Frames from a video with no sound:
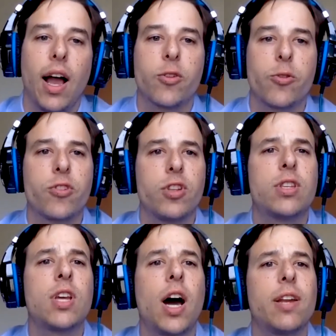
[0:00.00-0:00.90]
So there's a
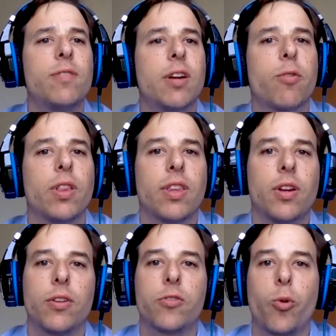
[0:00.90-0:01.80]
ton of different
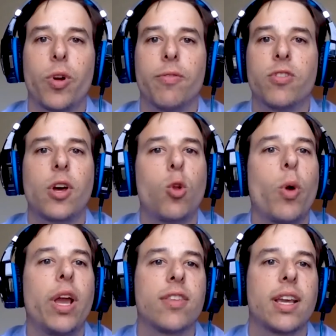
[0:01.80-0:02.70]
little sort of subtle
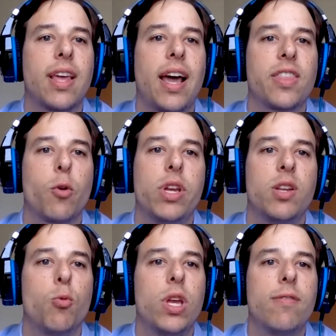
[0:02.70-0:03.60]
ways like that we
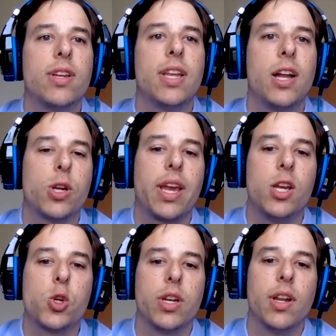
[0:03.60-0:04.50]
can weave in
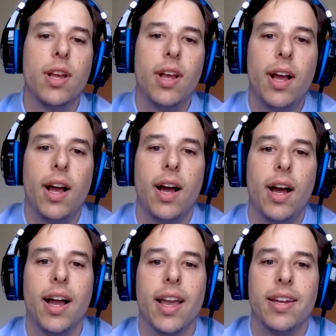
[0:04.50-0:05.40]
education
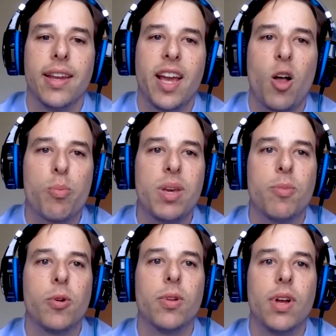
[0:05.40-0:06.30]
and help
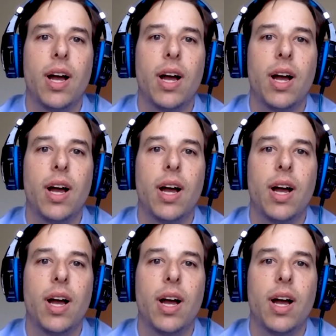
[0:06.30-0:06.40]
people,